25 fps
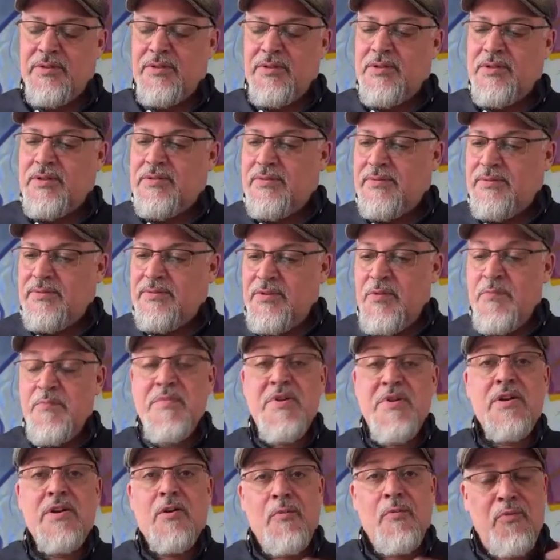of the
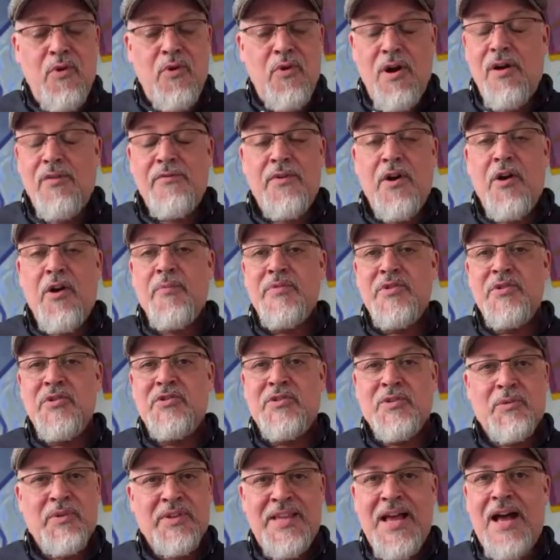mirepoix of all music.